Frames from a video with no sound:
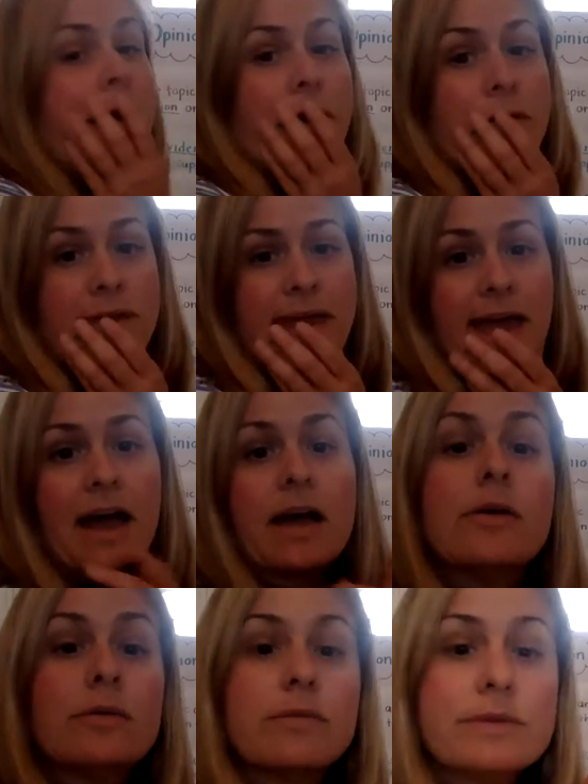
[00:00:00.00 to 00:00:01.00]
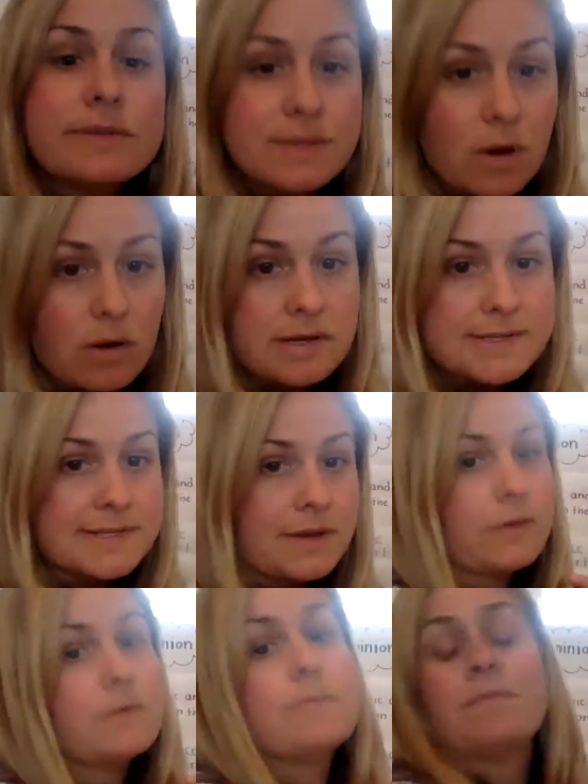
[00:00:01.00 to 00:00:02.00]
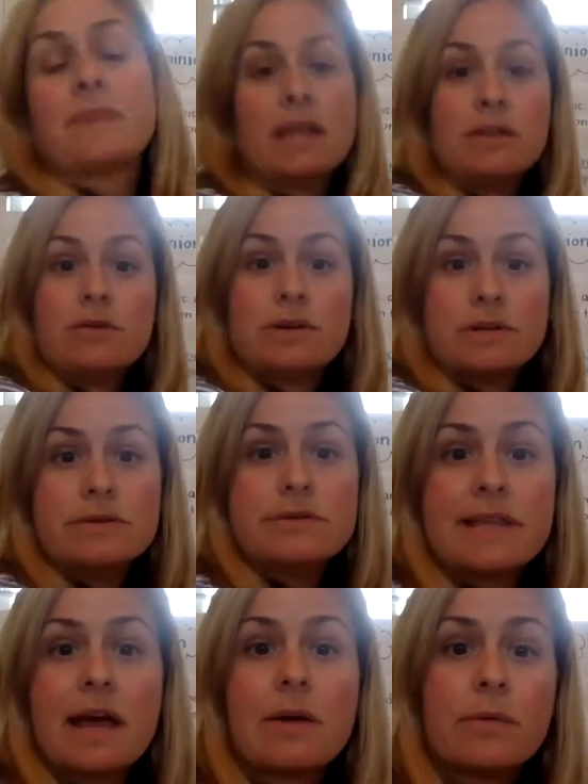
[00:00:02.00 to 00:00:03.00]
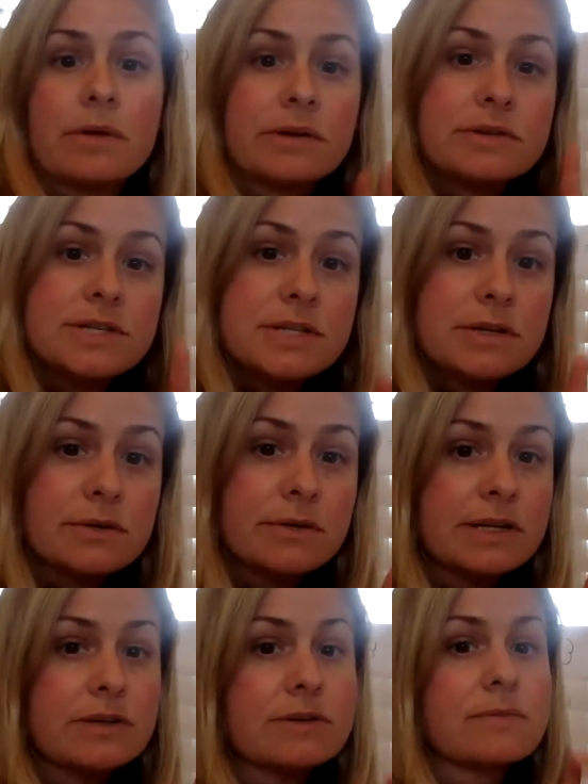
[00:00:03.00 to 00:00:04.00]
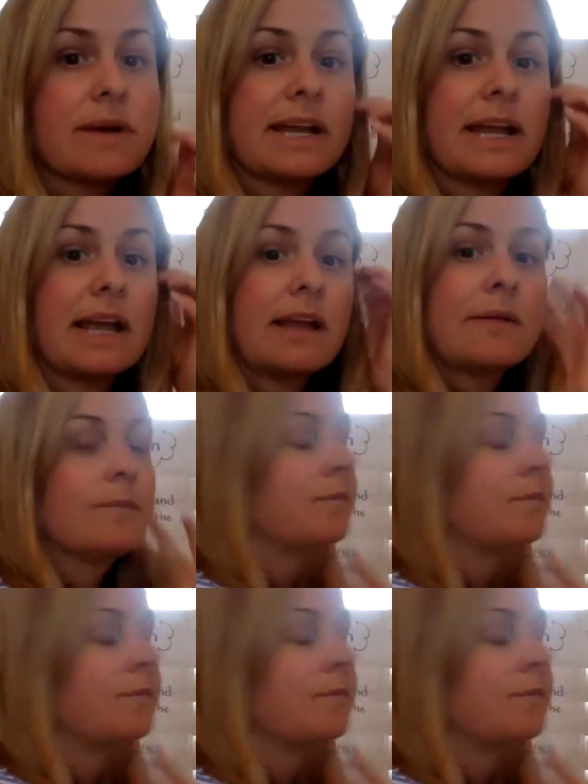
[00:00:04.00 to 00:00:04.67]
Oh yeah, roots also, and you could use that word too in your writing.